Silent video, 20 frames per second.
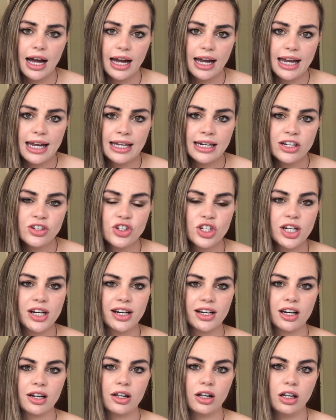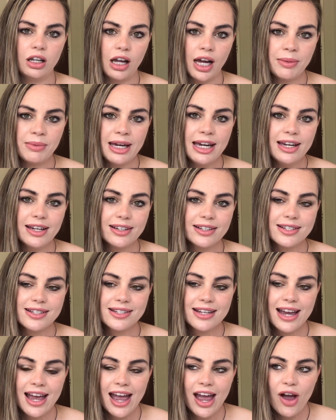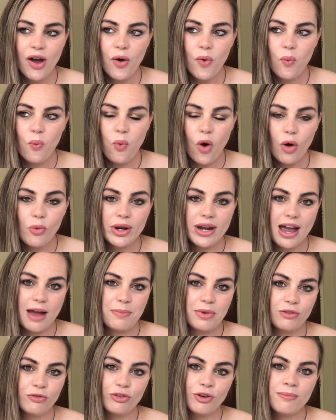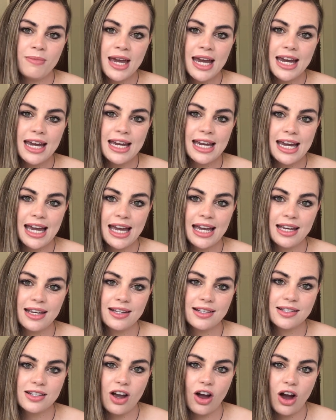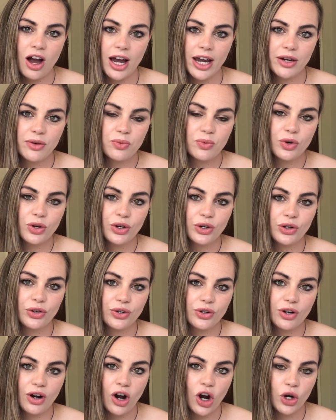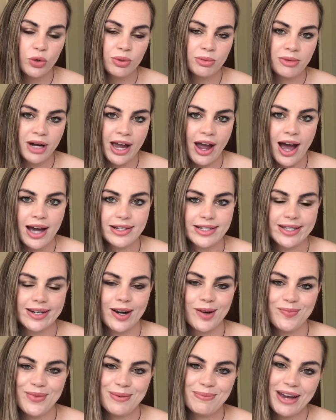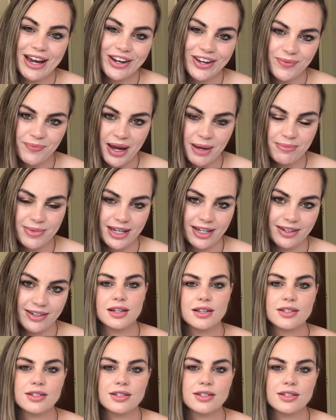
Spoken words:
energetic climax, what would happen for me is I would open my eyes and I'd be back in my bed.